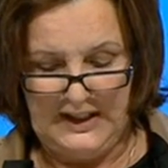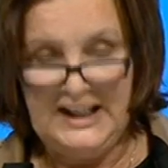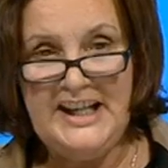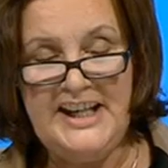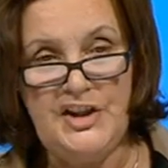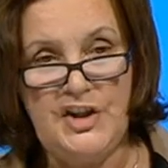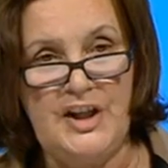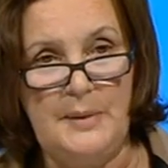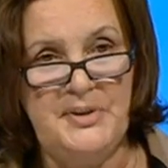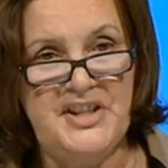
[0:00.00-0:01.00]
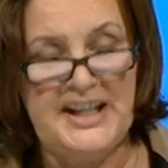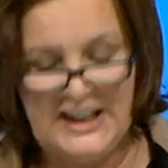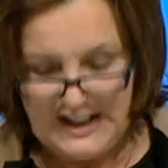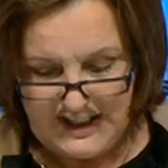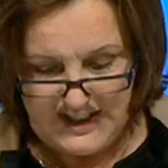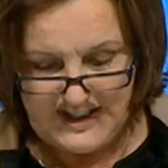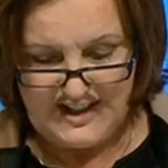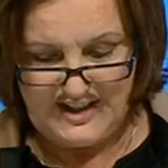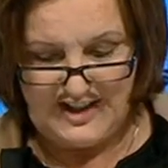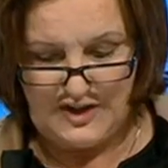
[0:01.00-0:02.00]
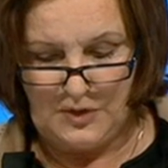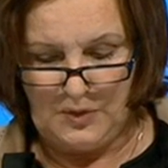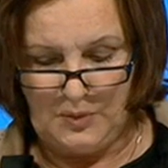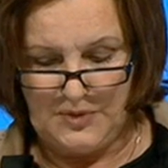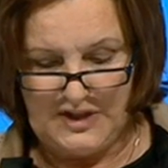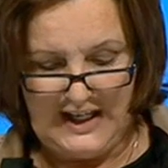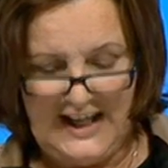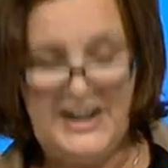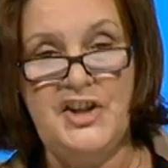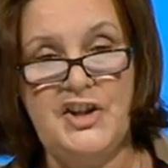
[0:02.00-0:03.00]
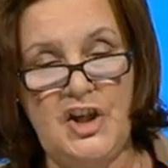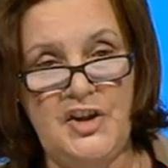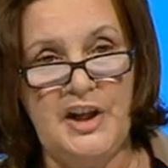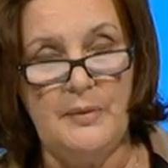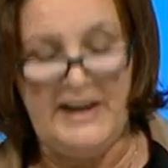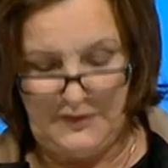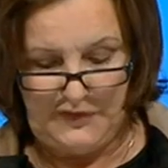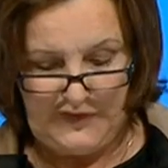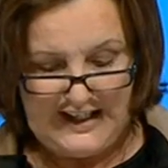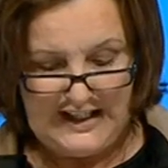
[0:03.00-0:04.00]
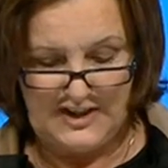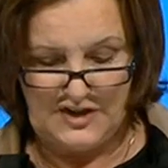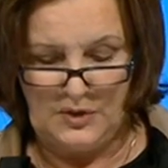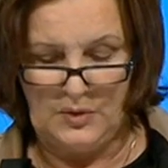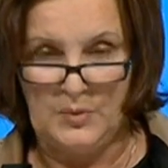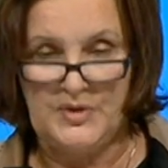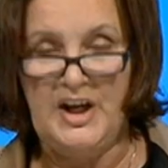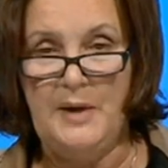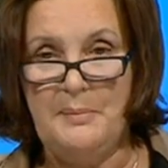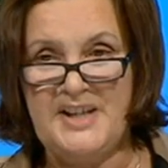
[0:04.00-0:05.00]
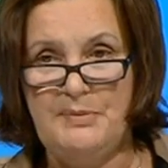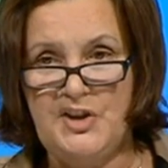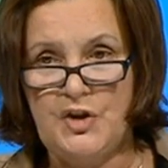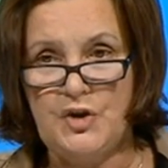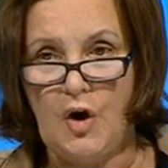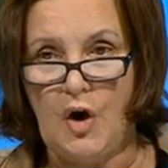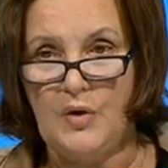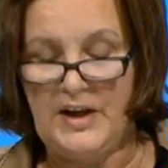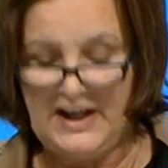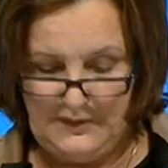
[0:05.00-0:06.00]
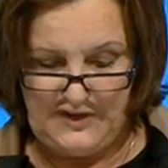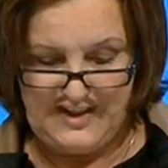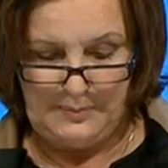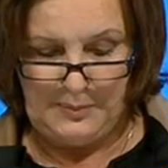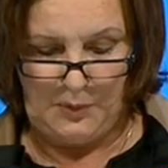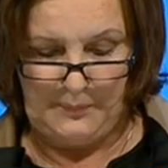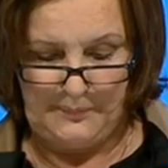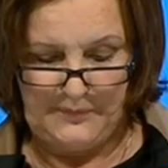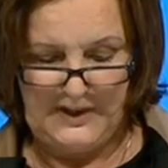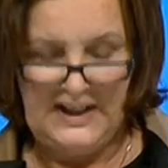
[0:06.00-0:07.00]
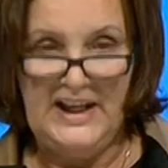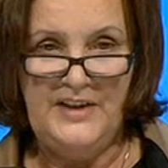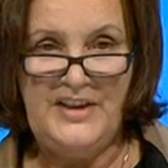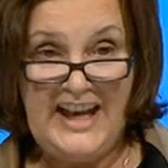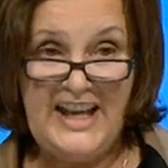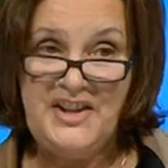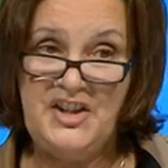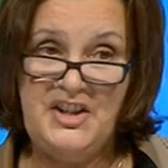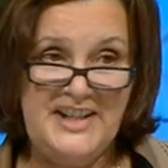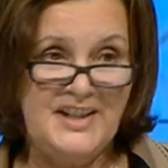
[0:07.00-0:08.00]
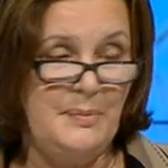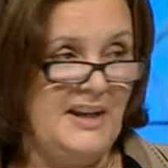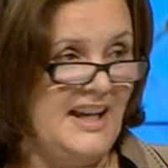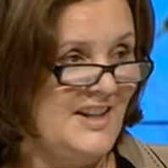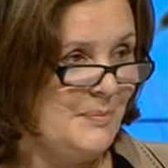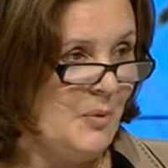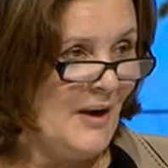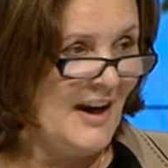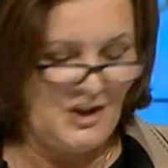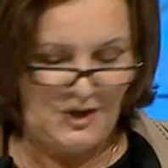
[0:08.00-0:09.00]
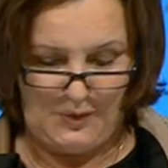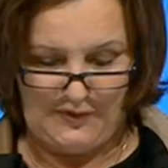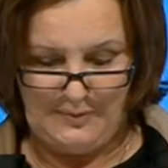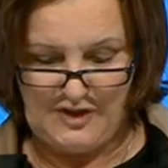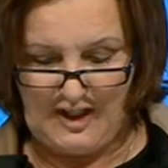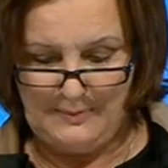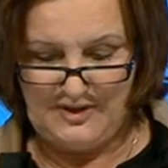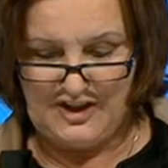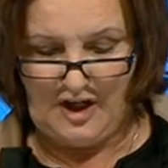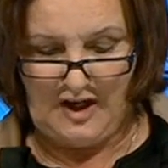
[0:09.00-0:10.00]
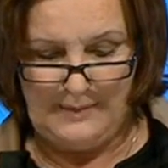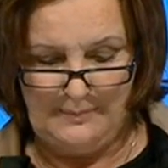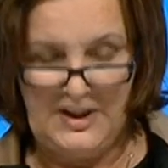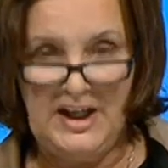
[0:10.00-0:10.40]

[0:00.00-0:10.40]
Leadership, particularly in inner city schools and in turning around failing schools, must be strong and visible. The head needs to be inspirational from time to time,